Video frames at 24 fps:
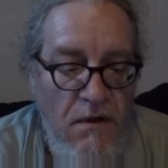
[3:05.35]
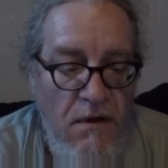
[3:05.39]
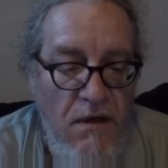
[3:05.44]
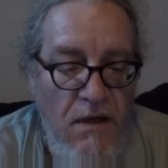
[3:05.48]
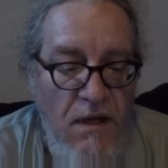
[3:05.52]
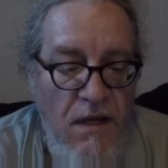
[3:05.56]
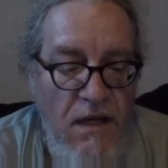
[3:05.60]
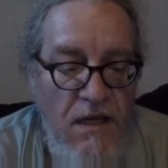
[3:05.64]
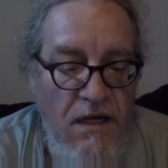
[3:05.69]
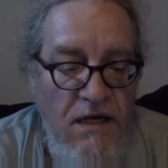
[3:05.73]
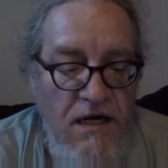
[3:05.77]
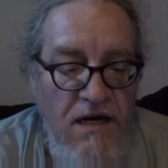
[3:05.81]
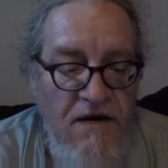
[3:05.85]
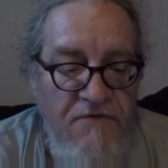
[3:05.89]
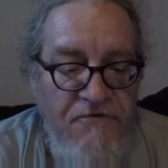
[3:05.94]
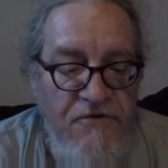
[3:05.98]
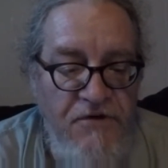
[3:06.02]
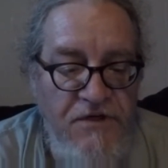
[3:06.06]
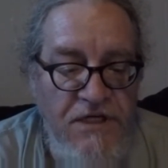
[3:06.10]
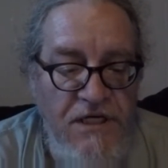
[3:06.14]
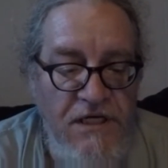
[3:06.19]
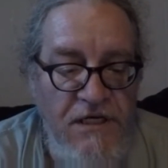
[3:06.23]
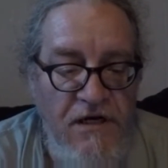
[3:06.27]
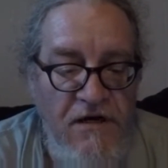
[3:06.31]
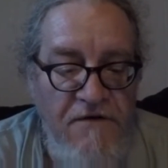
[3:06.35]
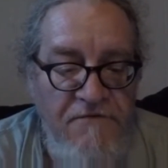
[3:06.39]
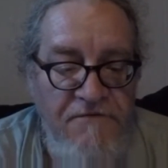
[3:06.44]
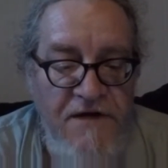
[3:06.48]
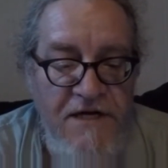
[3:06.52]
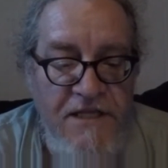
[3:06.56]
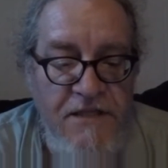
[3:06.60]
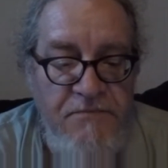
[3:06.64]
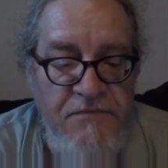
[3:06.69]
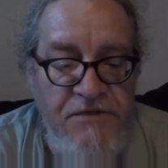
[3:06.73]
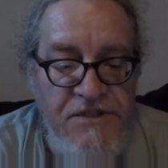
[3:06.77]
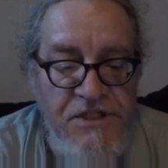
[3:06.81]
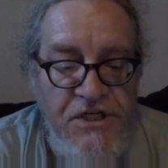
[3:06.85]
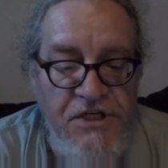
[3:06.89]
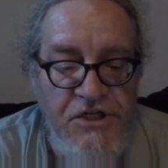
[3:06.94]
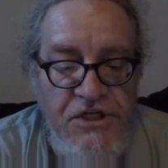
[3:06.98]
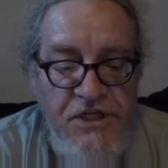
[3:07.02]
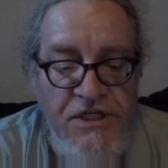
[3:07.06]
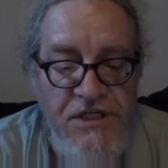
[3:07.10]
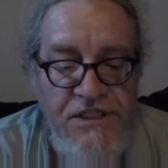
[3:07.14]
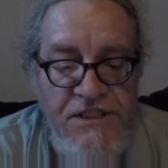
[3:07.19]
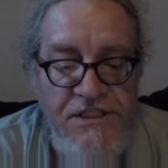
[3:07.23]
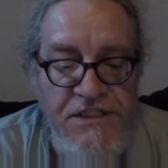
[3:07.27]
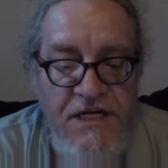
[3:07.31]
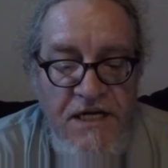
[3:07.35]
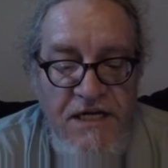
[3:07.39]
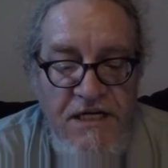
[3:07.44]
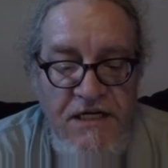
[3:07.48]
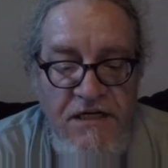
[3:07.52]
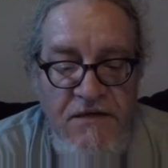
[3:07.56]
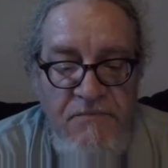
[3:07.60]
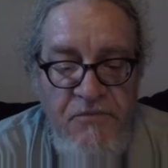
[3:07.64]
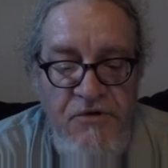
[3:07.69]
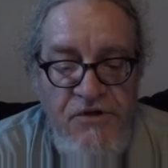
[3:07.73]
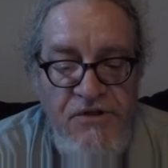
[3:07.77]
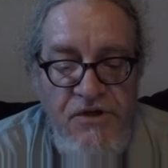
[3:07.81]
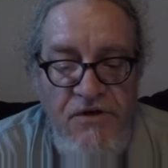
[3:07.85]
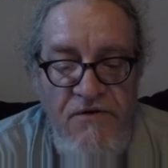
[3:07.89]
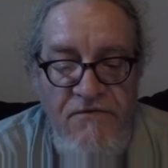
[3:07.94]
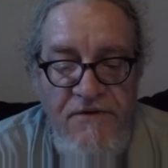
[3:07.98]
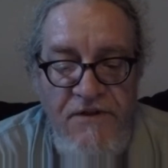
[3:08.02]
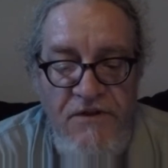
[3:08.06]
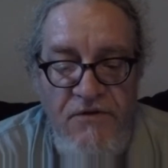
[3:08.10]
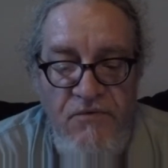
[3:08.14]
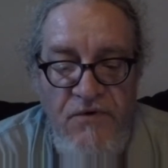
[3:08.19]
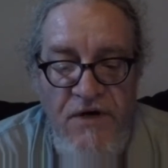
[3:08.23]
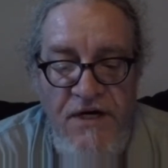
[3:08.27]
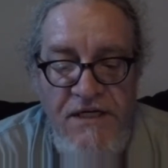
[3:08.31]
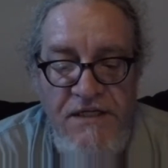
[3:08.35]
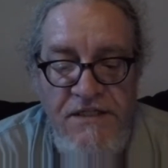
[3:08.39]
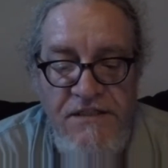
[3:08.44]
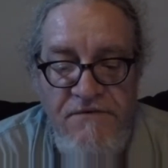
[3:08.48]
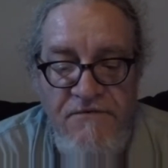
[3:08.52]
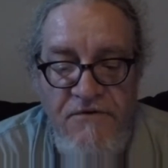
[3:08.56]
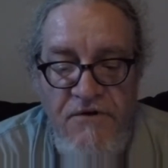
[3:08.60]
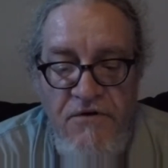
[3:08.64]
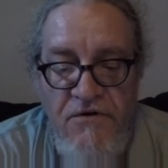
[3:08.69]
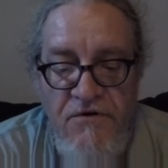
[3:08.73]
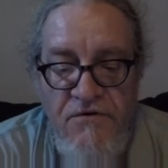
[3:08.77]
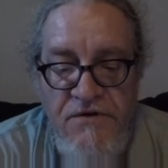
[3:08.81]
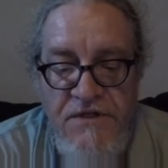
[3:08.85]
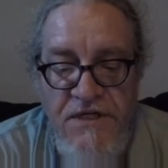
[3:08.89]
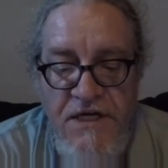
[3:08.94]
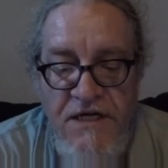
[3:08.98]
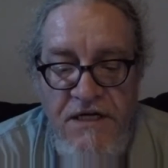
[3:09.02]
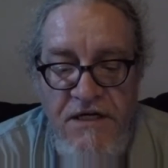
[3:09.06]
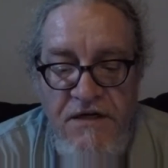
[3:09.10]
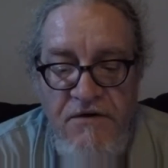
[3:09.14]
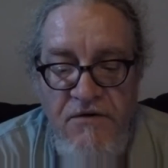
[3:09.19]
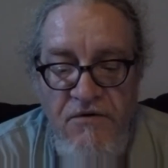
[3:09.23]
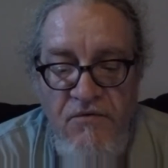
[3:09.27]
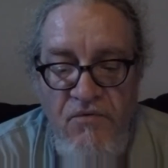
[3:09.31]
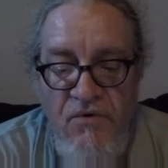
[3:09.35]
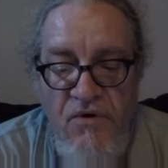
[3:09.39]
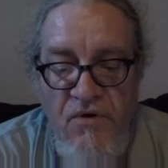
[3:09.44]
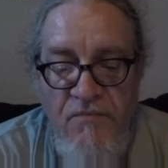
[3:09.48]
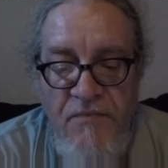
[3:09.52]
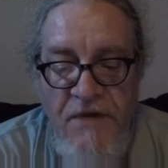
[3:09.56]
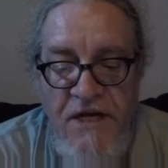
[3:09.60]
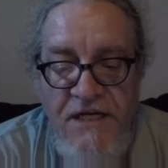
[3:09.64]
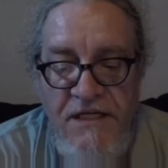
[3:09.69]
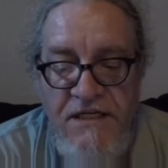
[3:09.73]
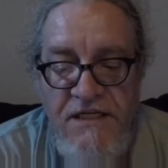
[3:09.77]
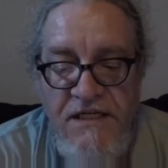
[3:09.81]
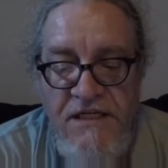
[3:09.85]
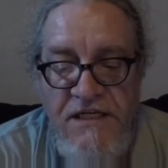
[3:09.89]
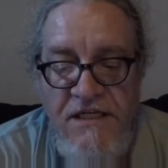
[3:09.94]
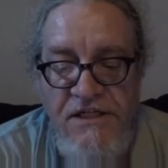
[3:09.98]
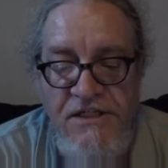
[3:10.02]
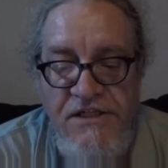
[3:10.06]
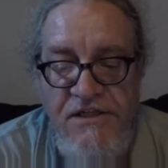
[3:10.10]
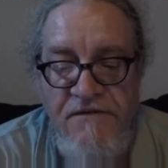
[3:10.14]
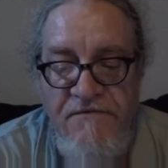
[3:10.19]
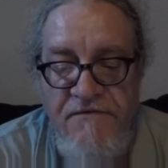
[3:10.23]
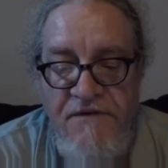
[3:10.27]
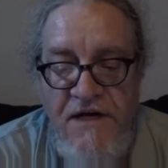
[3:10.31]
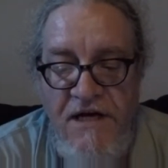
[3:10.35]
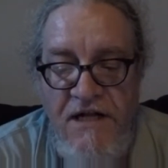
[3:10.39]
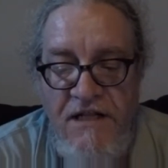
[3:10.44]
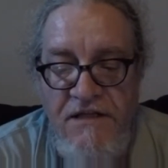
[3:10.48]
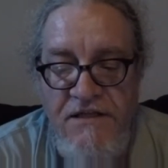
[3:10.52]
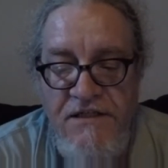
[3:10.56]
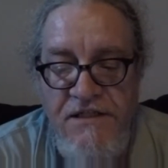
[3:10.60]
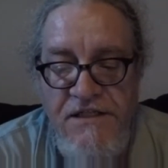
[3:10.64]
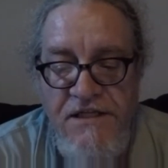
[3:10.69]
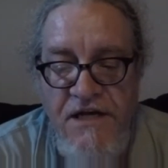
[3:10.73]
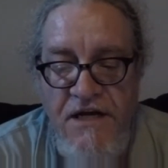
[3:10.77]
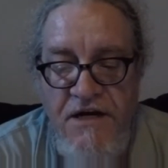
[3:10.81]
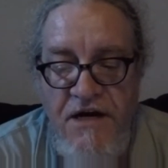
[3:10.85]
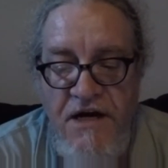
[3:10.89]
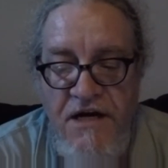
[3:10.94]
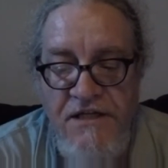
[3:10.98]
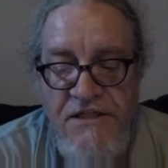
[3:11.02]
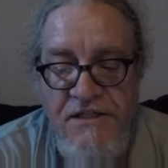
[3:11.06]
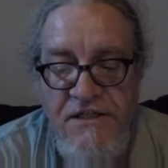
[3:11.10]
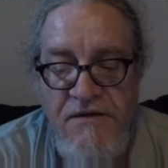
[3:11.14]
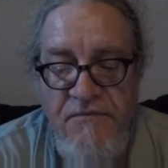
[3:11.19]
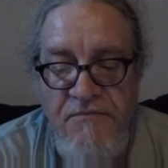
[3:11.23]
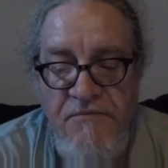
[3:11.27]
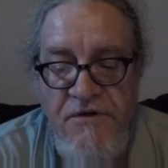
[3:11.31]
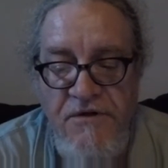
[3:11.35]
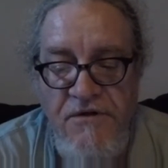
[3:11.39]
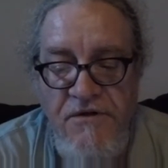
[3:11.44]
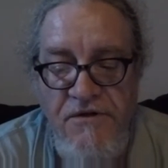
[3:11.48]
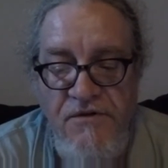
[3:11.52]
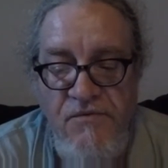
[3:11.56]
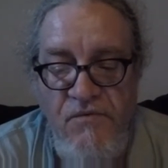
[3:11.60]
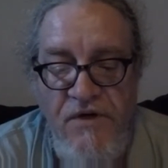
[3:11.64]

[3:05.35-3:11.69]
In an effort to clarify the position as tenant, preserving the rights of co-tenant roommate Denise Duval and son Austin Mills,